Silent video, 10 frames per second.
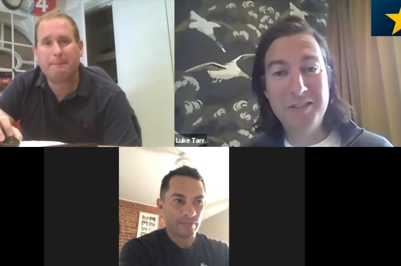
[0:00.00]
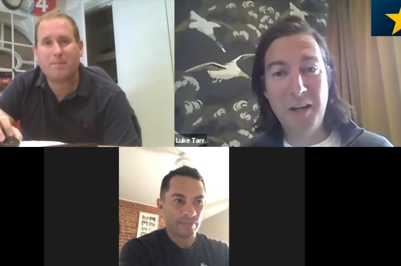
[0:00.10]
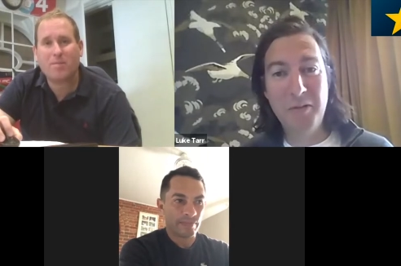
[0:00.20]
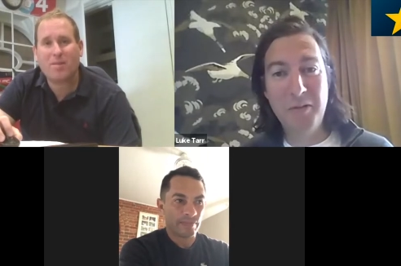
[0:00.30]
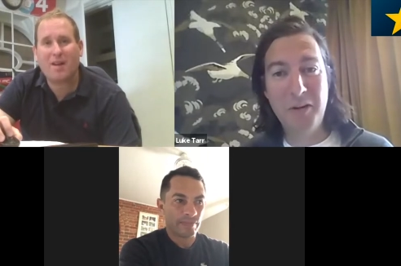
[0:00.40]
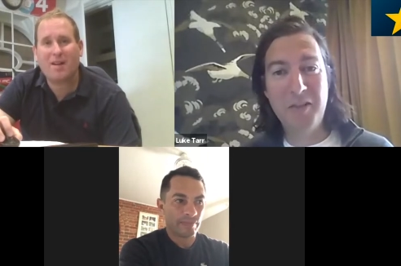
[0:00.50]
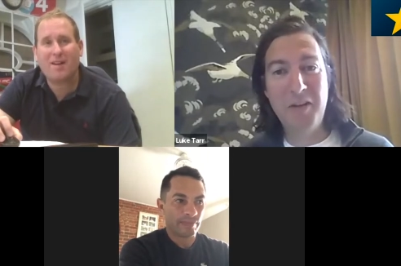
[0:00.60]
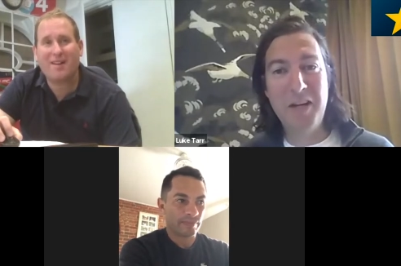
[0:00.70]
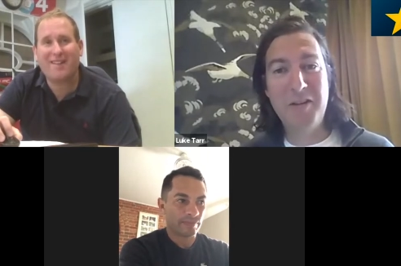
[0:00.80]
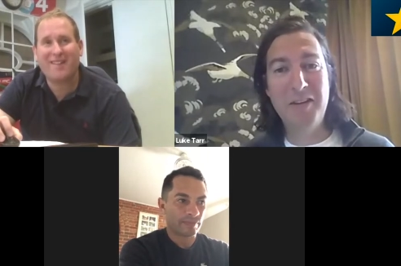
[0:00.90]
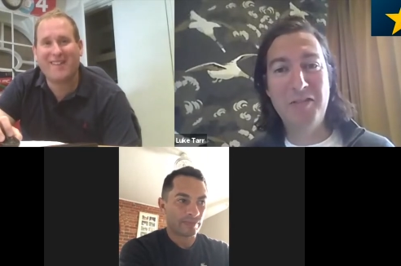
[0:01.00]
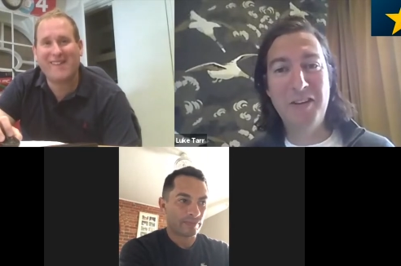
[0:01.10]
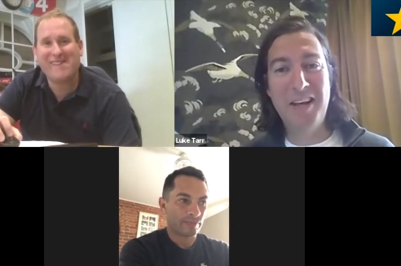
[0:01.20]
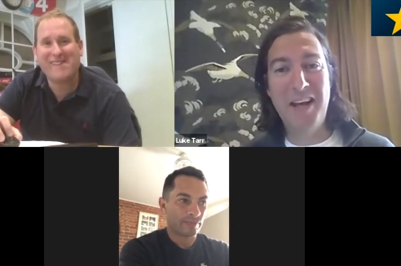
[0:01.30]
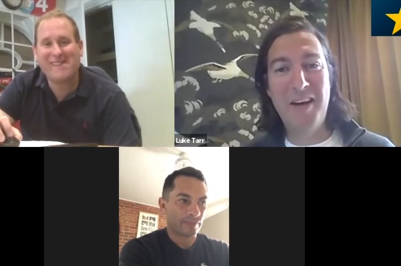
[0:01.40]
Speaker 1: So we're not going to give you any credit
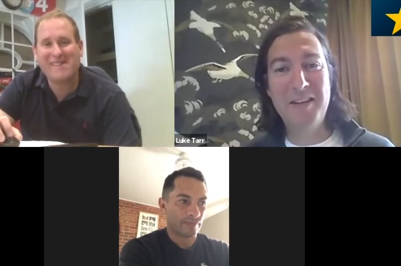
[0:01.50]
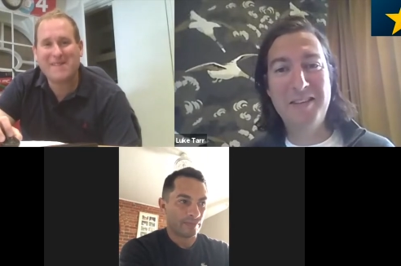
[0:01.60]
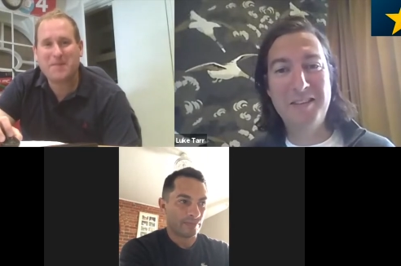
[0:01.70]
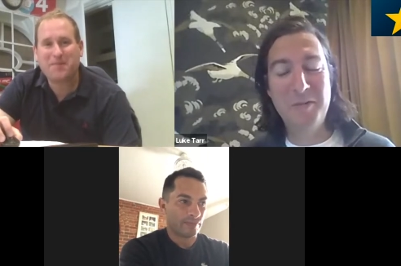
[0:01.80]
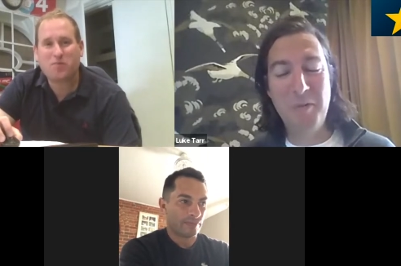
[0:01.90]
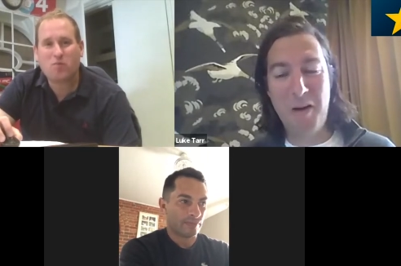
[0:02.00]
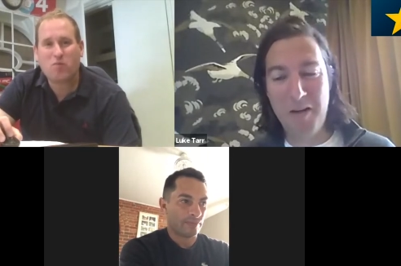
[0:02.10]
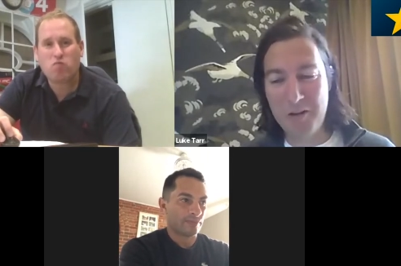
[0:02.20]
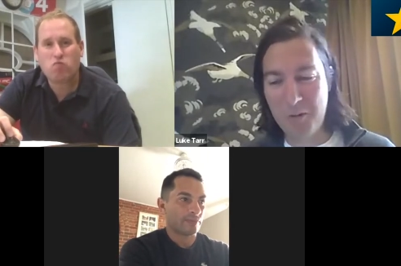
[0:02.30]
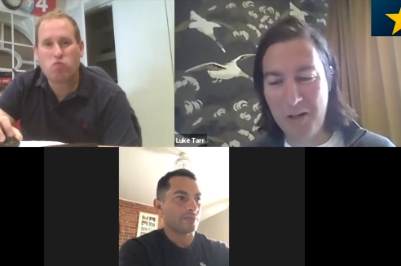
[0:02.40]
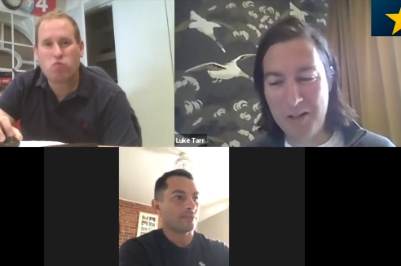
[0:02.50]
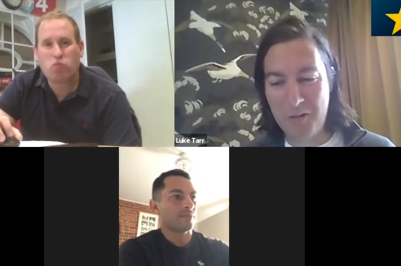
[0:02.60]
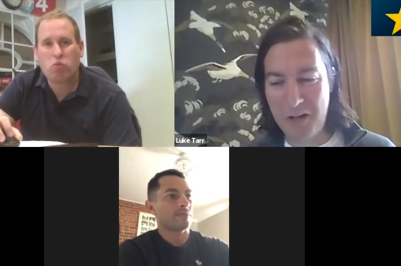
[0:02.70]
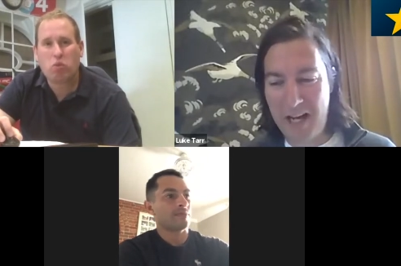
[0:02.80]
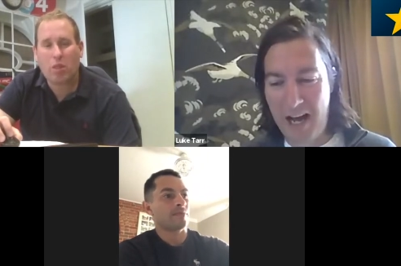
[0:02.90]
for that now. It's tomorrow's
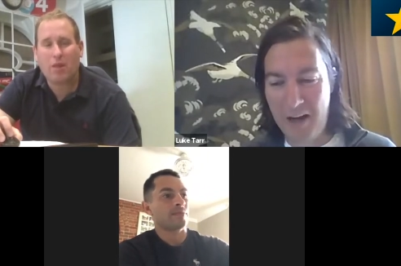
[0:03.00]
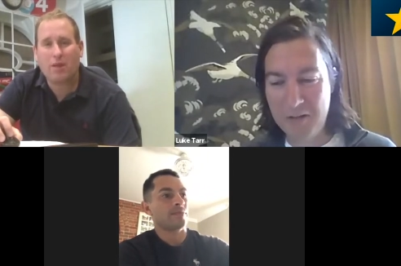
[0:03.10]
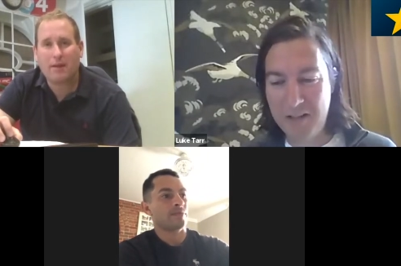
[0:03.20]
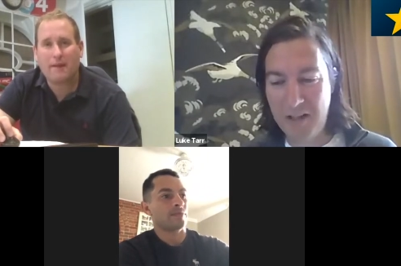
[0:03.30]
what counts.